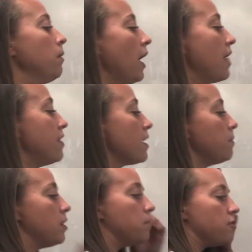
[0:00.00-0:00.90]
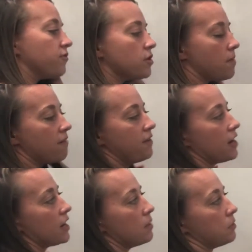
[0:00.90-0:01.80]
Okay, then I'm going to move to my
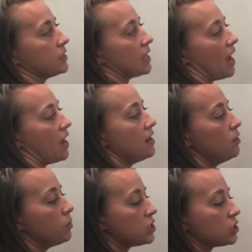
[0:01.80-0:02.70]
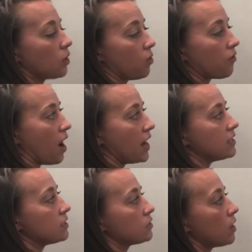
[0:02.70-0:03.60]
variable side, which is on the
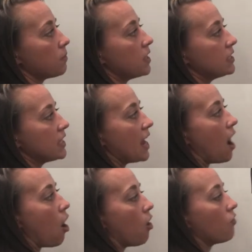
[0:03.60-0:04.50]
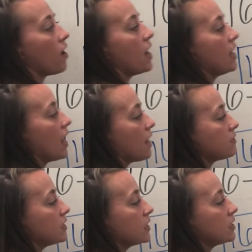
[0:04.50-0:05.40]
right. So I'm going to say I already
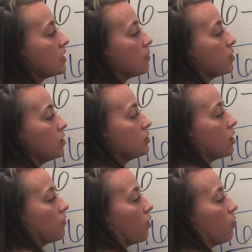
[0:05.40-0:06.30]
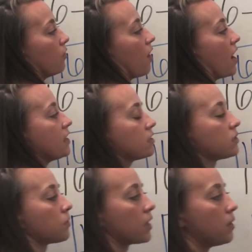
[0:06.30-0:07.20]
have 6W's over on the right,
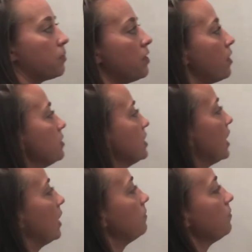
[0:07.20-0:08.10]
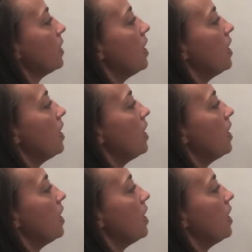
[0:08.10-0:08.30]
so we're going to put those there.